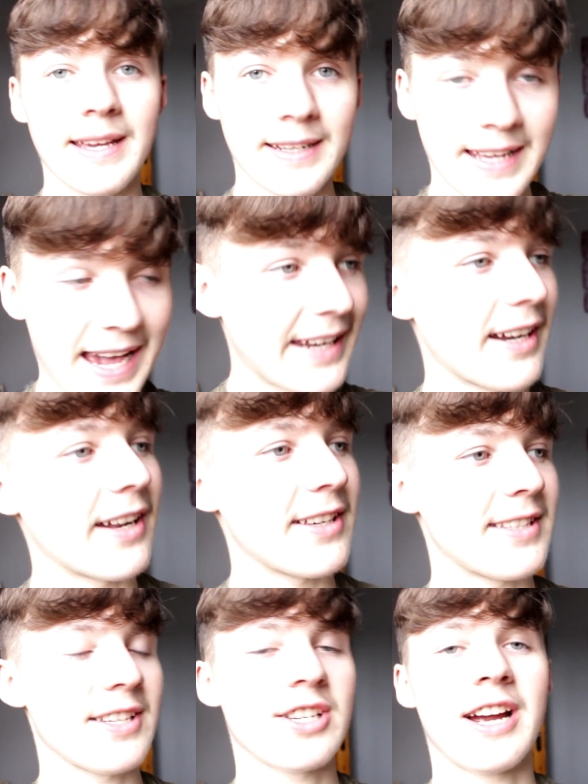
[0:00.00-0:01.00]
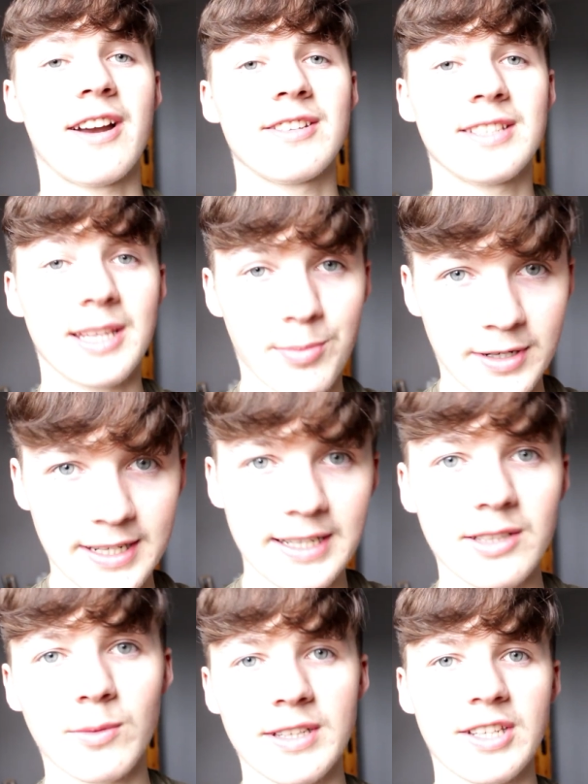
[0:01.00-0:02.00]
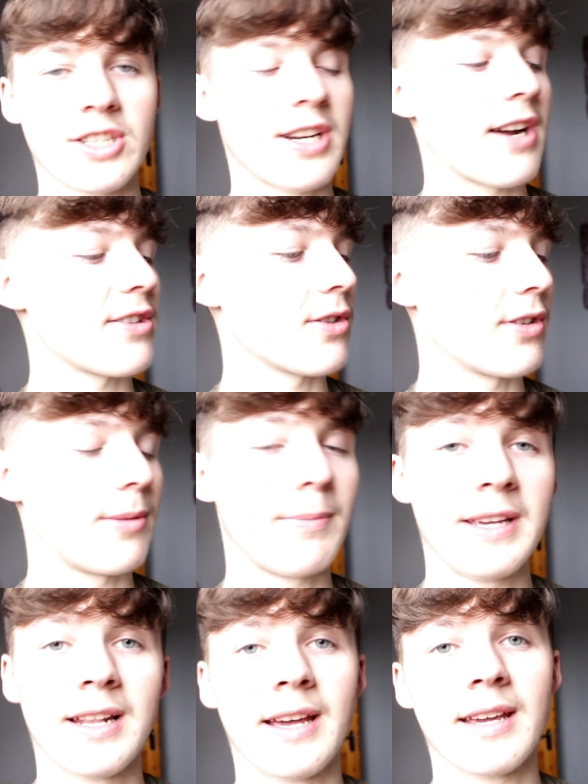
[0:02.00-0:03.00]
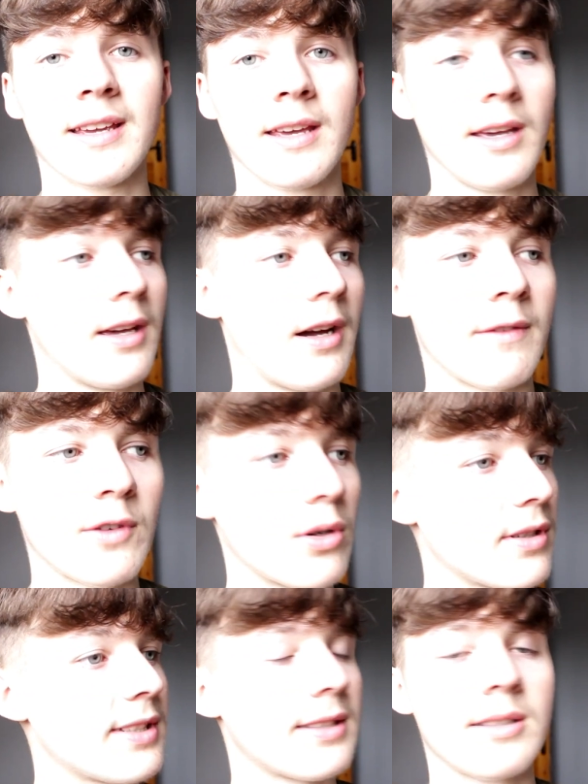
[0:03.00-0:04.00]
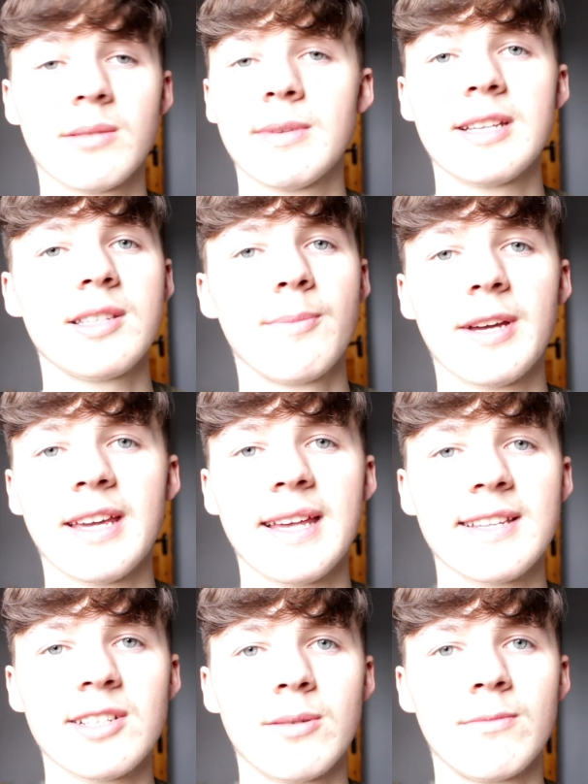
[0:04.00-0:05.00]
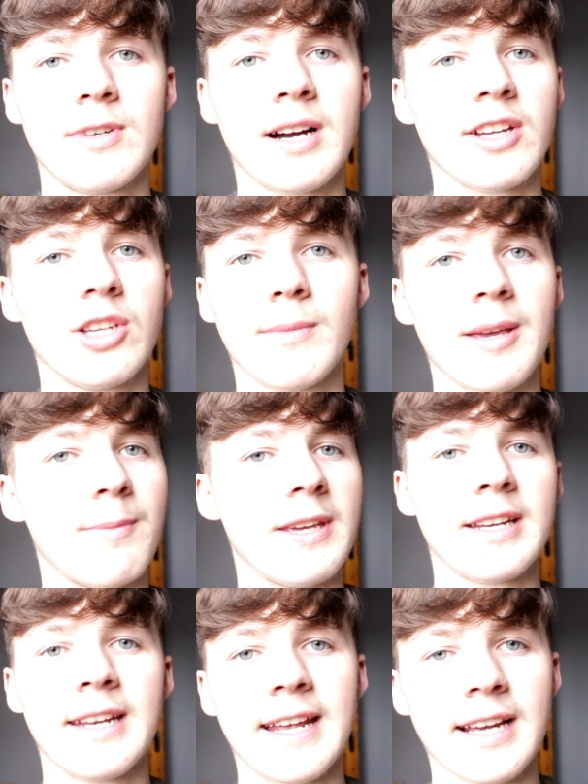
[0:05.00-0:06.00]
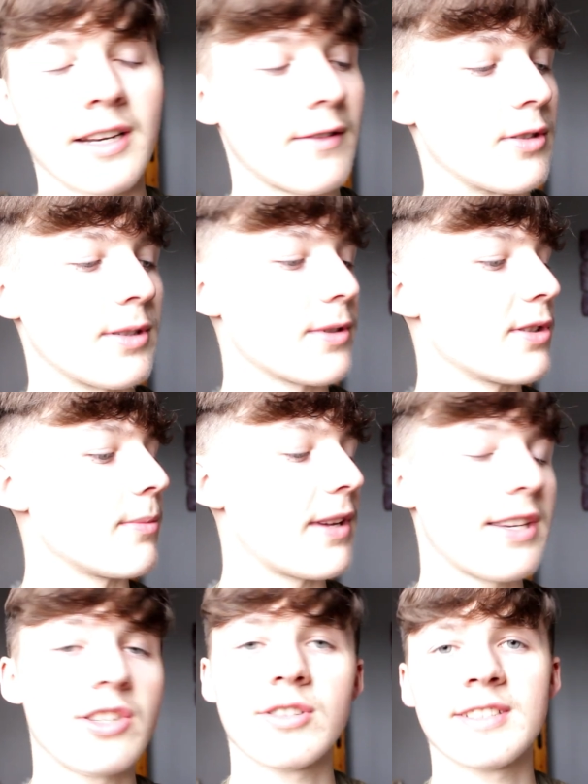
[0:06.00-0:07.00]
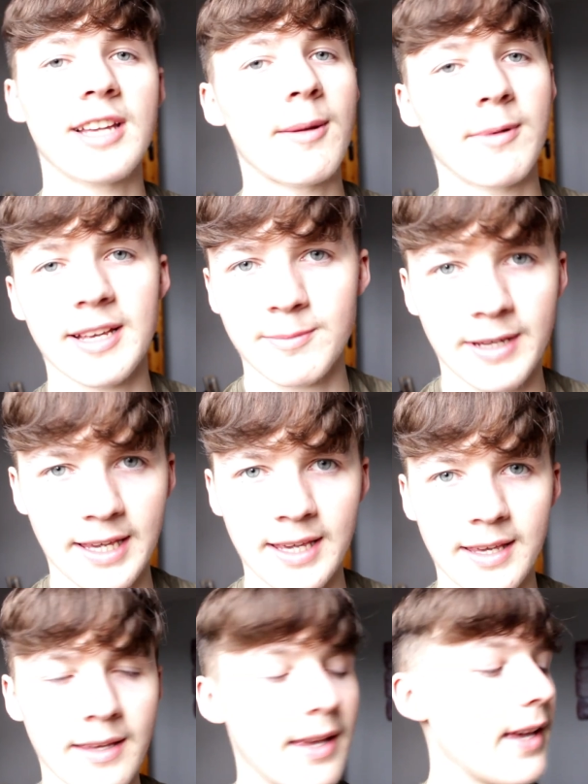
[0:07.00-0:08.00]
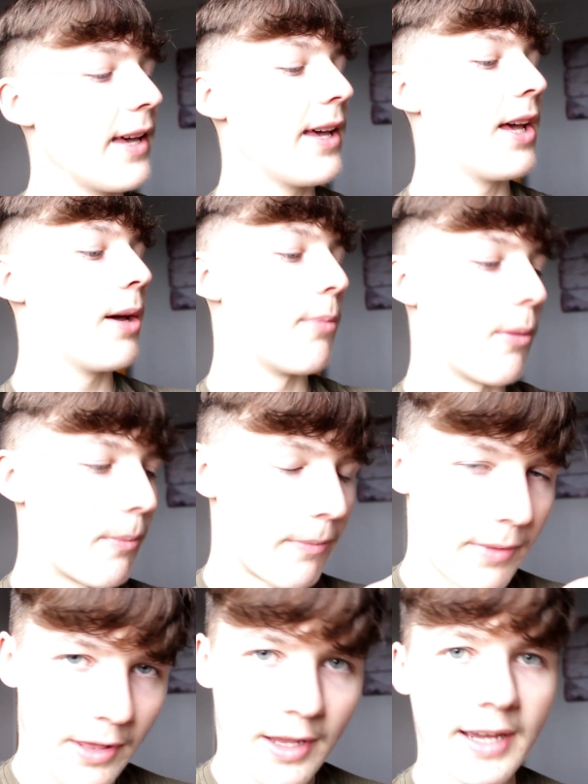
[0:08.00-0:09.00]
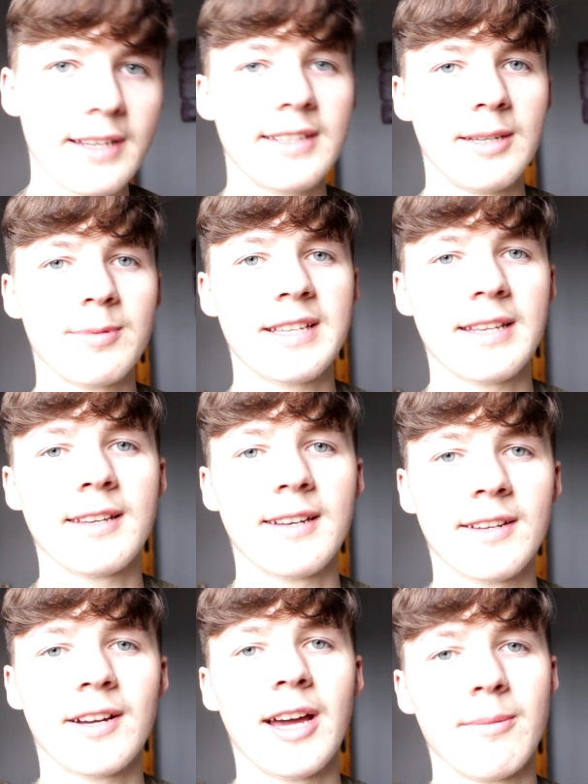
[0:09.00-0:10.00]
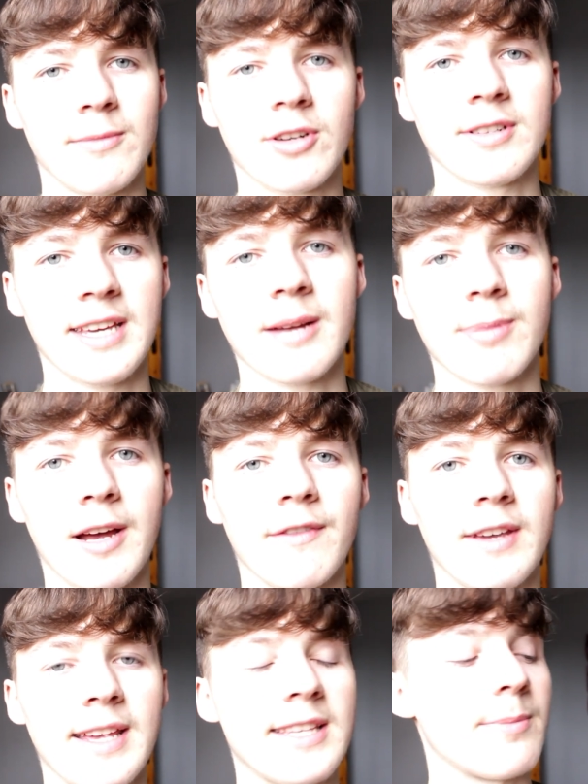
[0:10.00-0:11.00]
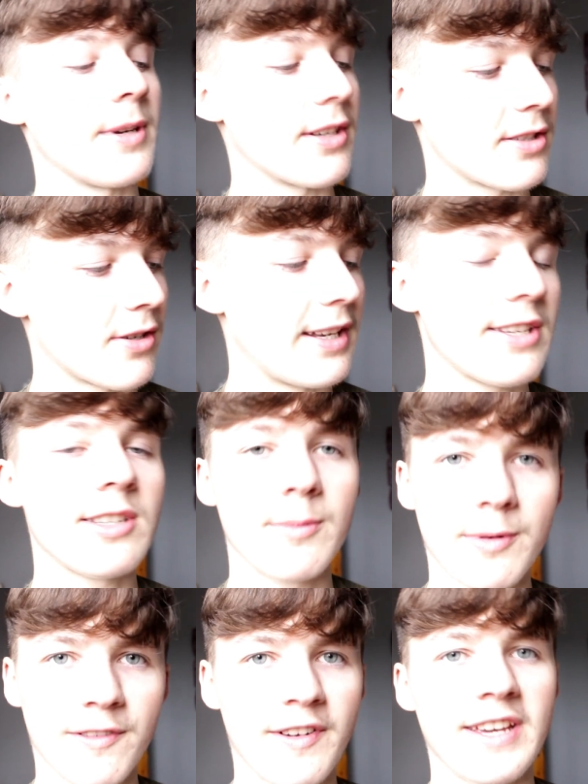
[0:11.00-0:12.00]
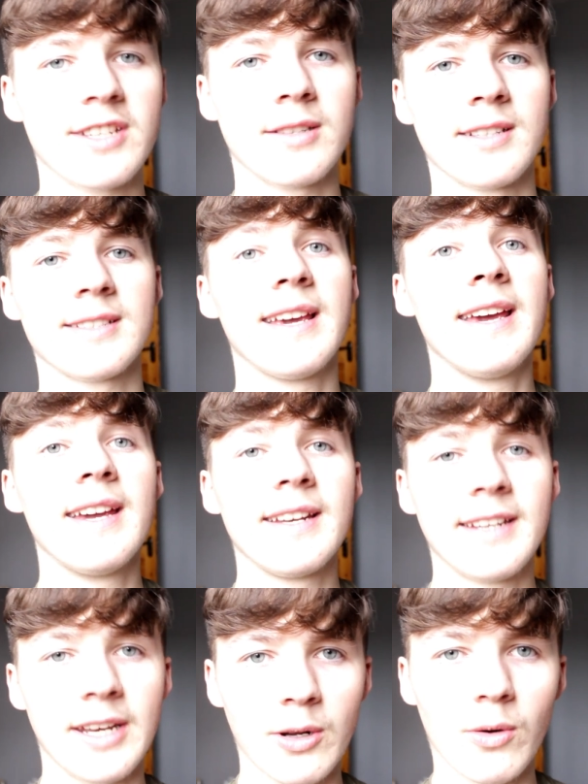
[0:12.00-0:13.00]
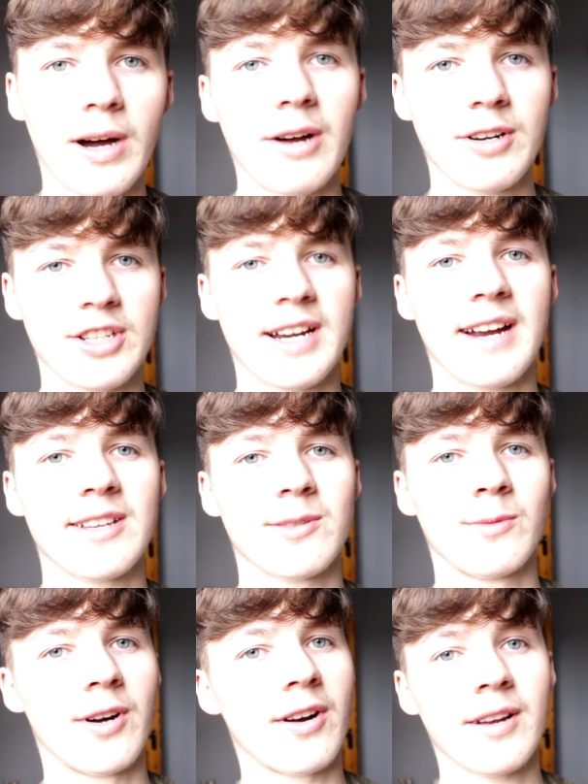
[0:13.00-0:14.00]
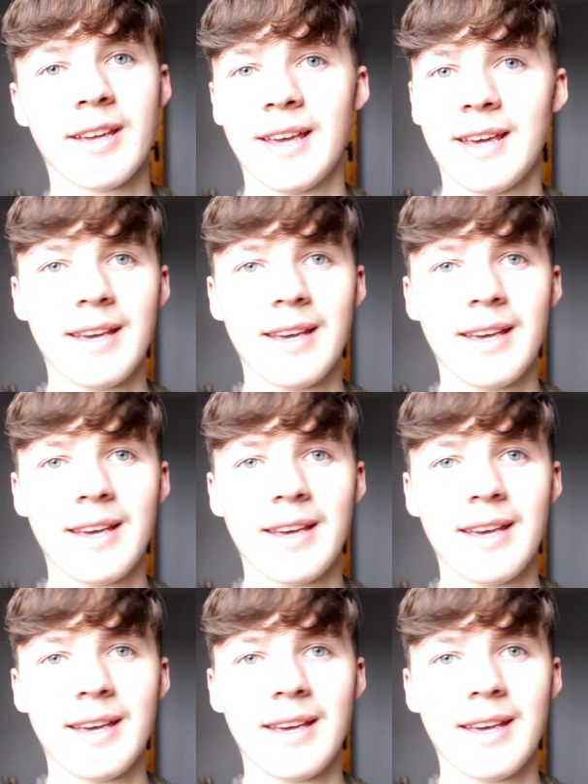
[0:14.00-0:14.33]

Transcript: They analyze the charts, they predict what the charts are going to be like. Of course sometimes they might get something wrong and you might be in the negatives. Sometimes your stop loss might hit, but 90% of the time your take profit hits because they're literally professionals. They know how the charts work.